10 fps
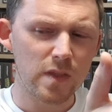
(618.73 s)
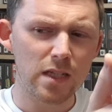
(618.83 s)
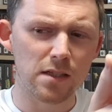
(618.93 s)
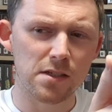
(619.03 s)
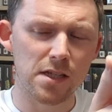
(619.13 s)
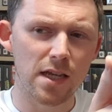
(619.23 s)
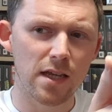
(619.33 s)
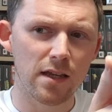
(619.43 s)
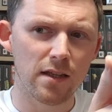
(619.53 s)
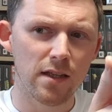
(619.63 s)
I'd
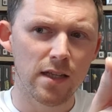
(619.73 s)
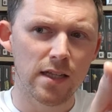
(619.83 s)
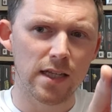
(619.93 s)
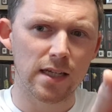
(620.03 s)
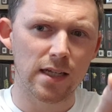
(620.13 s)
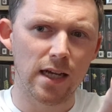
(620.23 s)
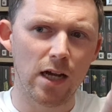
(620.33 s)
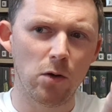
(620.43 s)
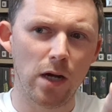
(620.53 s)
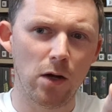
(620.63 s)
say like
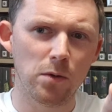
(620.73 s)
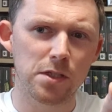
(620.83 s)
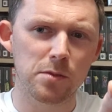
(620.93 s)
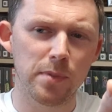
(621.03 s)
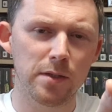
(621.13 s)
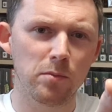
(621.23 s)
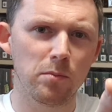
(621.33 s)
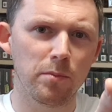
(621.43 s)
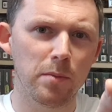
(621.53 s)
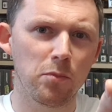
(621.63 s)
how it's been
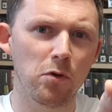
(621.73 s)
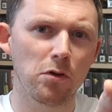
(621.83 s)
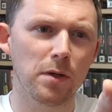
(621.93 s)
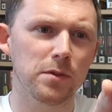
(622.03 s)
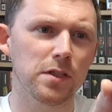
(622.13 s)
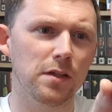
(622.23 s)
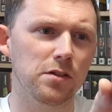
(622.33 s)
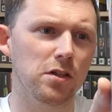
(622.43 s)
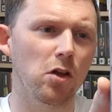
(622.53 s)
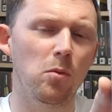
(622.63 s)
programmed, and that
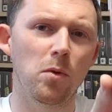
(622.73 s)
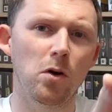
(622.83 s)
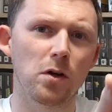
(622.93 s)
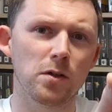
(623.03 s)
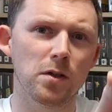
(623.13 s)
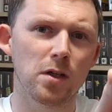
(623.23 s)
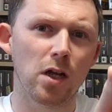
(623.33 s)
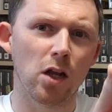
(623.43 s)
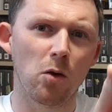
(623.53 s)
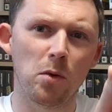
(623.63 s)
there's a lot more
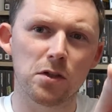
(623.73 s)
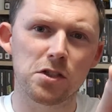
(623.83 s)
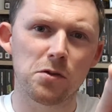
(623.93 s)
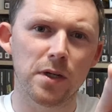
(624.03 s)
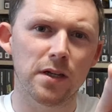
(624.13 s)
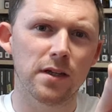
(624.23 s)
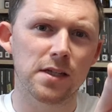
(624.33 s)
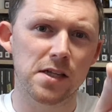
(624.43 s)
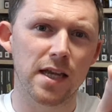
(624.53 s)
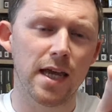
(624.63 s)
to it
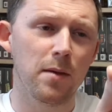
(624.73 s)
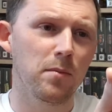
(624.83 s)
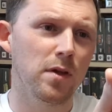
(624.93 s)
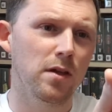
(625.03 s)
as a game.